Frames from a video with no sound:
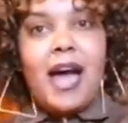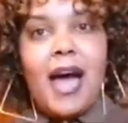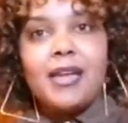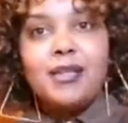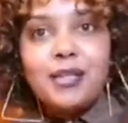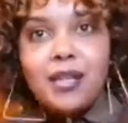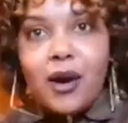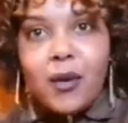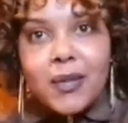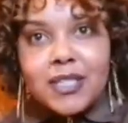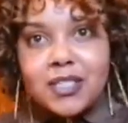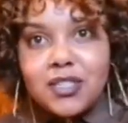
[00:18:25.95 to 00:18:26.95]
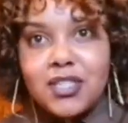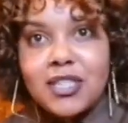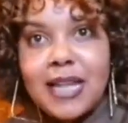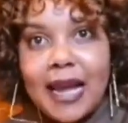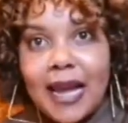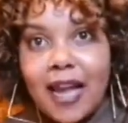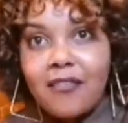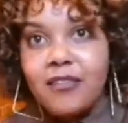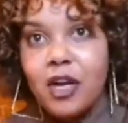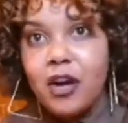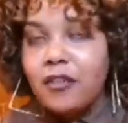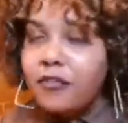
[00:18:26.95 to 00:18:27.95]
I don't know, it's just like
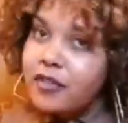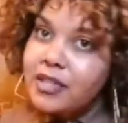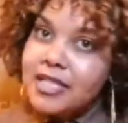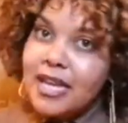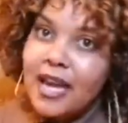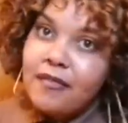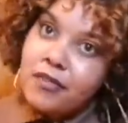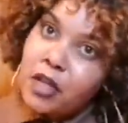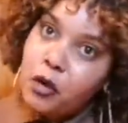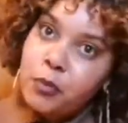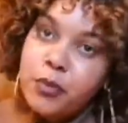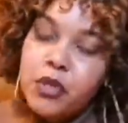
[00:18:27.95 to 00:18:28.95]
it feels like I have no